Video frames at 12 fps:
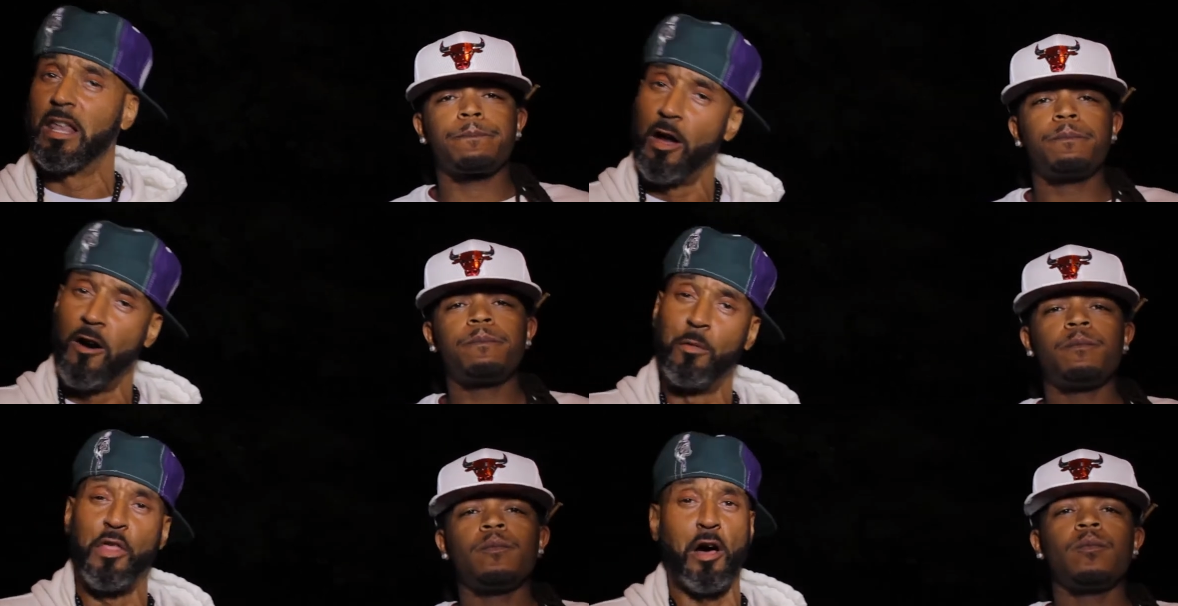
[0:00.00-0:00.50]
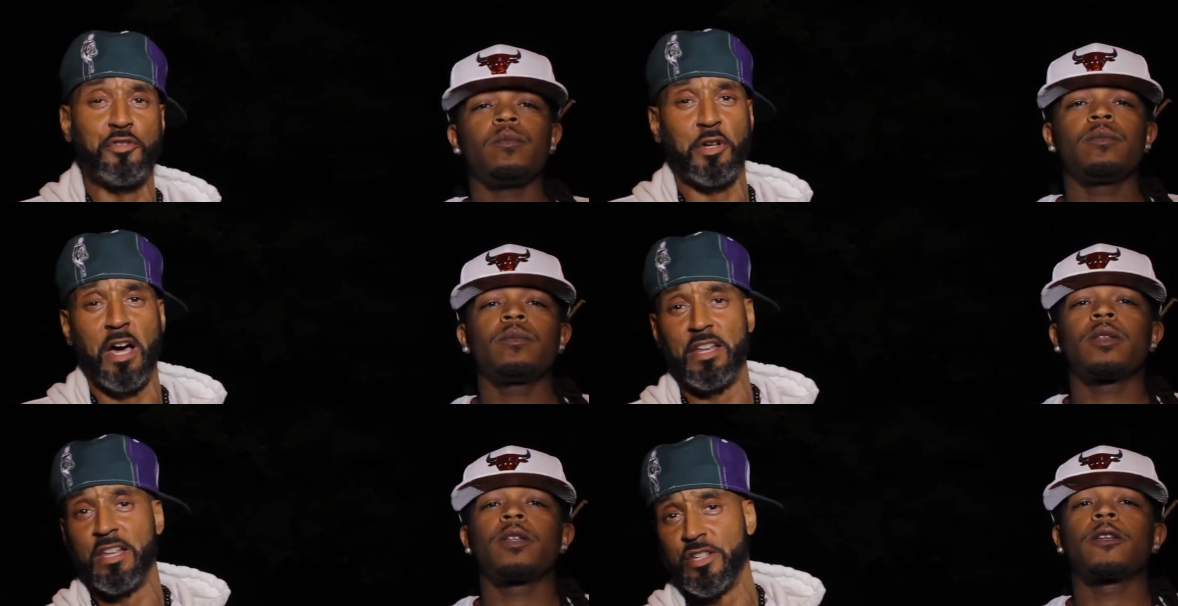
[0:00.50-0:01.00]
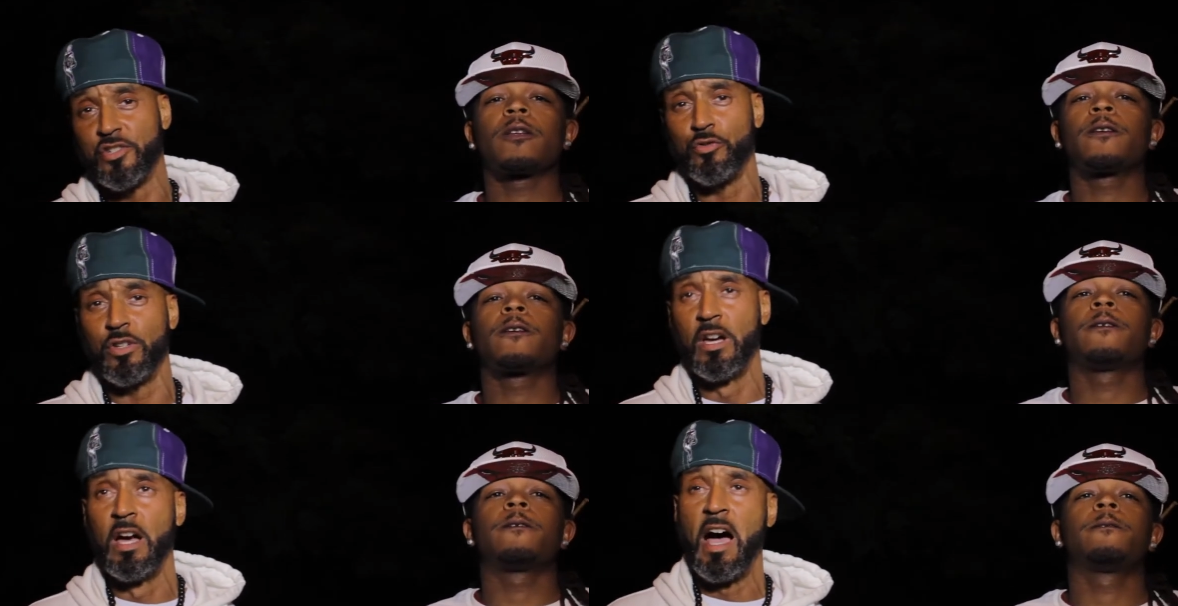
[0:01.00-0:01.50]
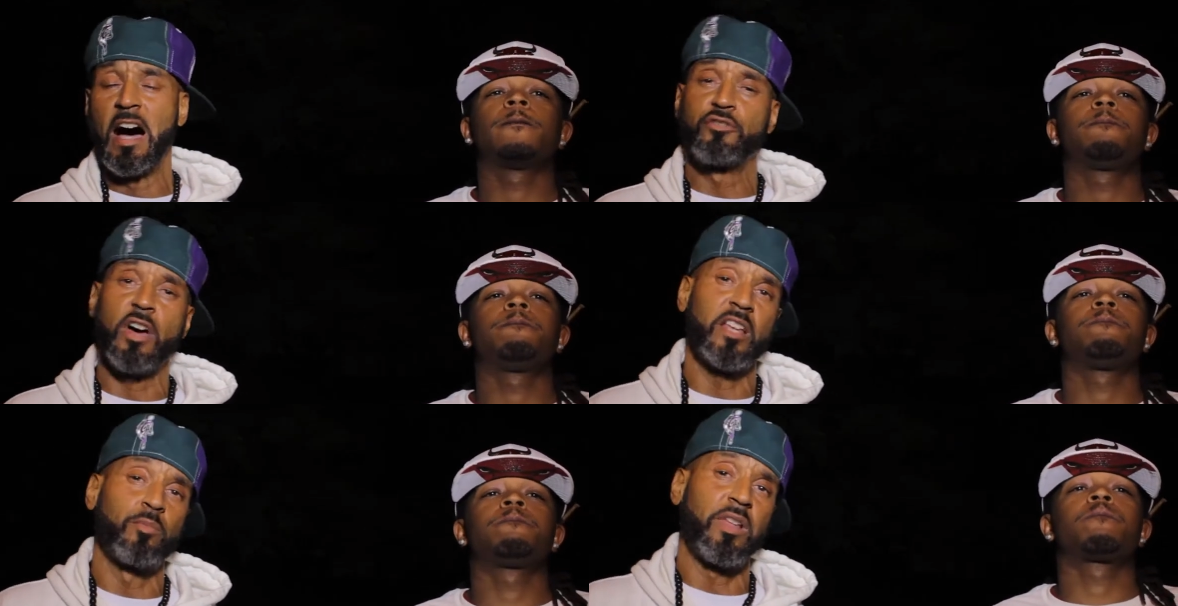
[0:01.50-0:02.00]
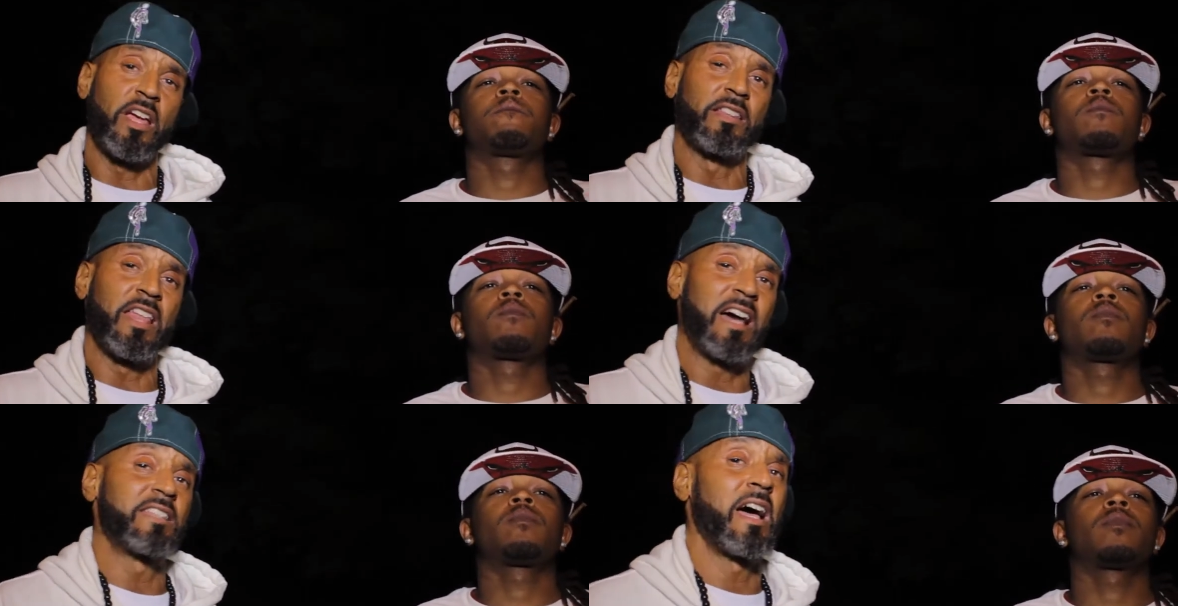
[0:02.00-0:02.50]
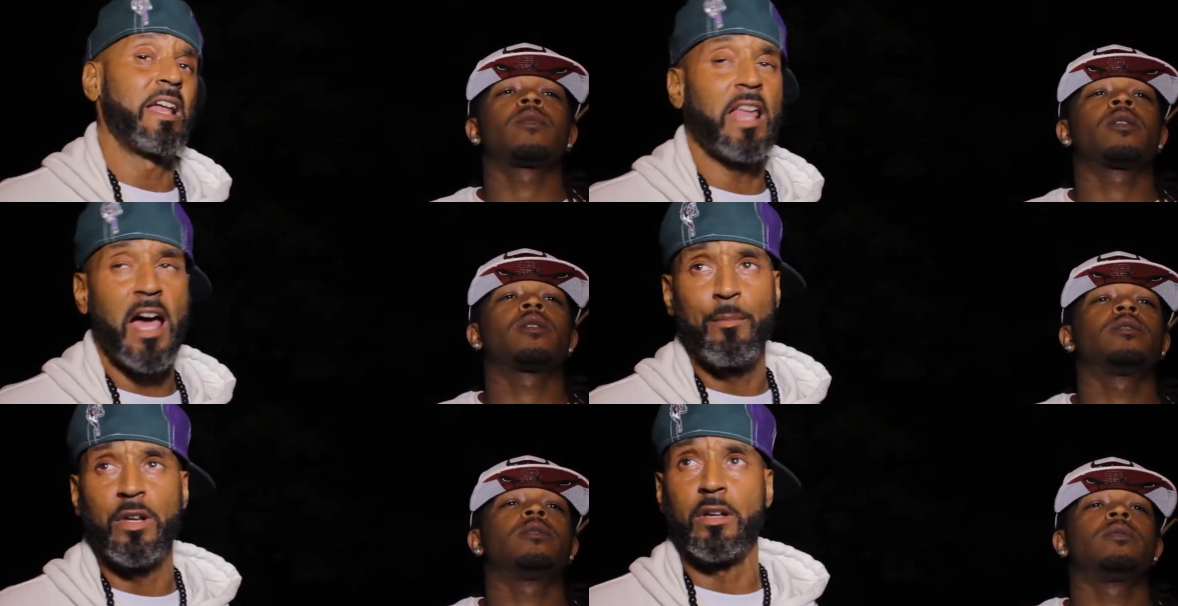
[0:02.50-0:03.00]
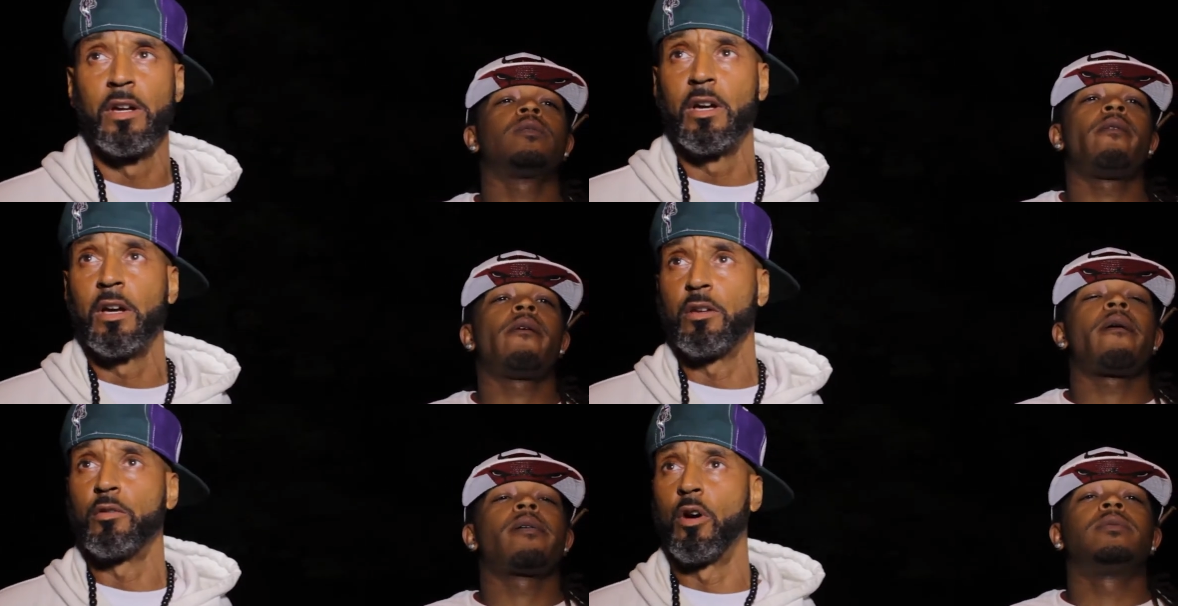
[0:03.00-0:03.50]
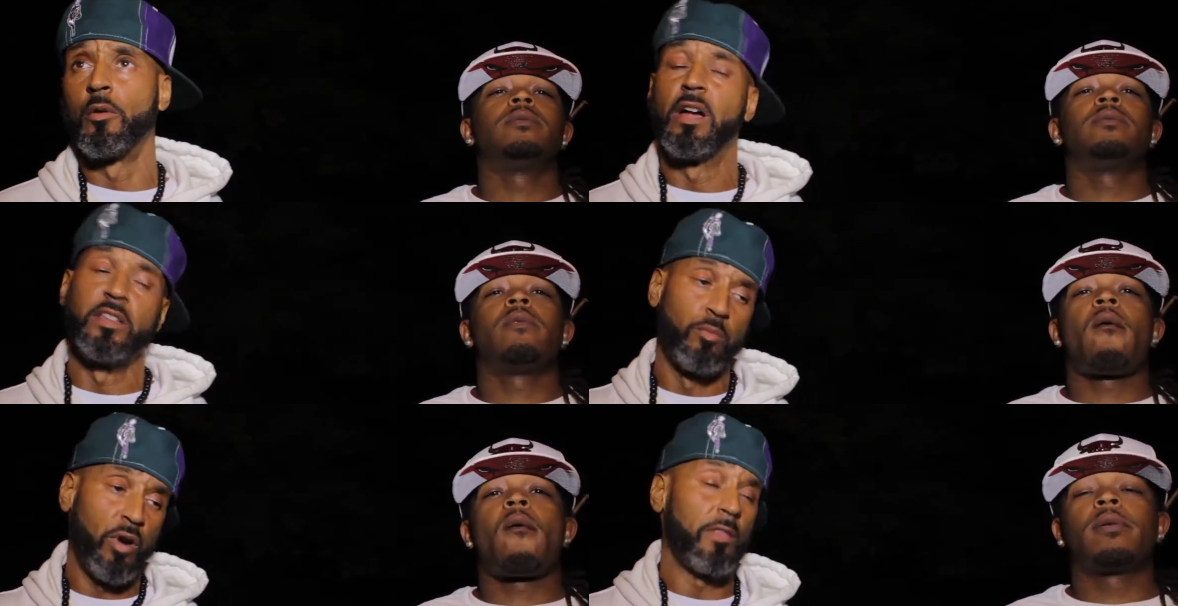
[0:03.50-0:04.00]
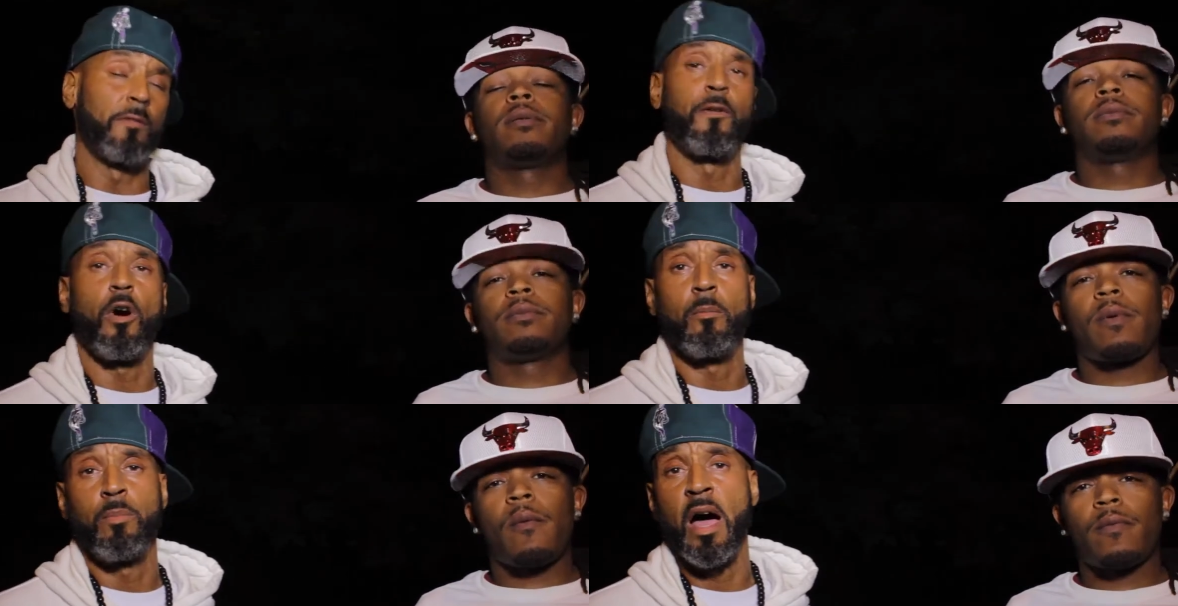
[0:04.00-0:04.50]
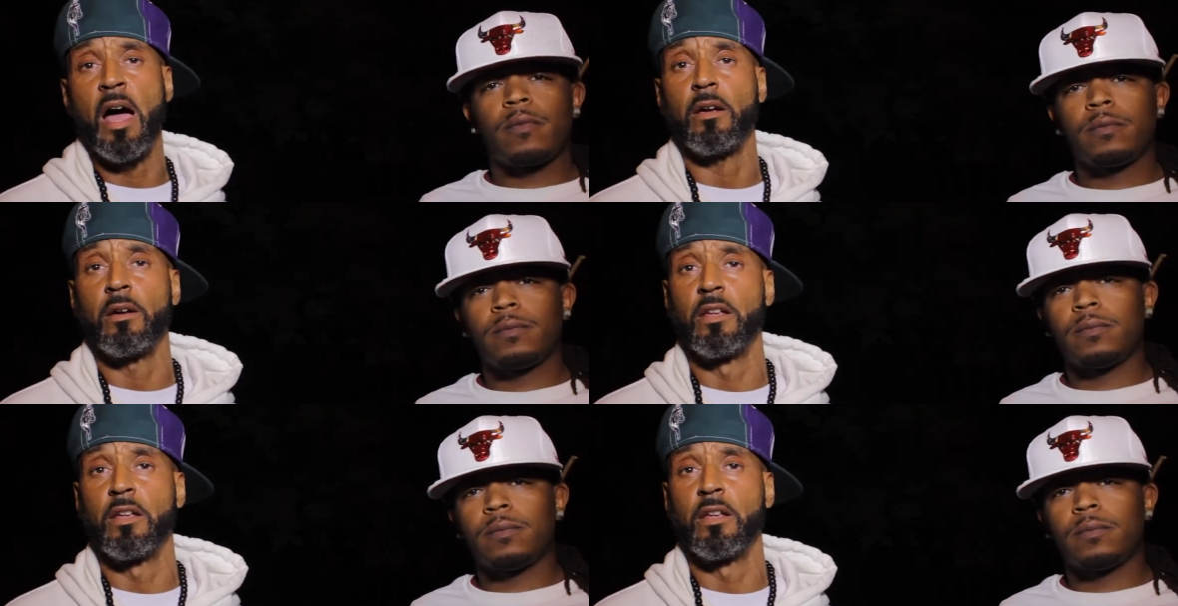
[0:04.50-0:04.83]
Speaker 1: love, but they also got a history. I tried to play in that dynamic, you know, and the brother fought back.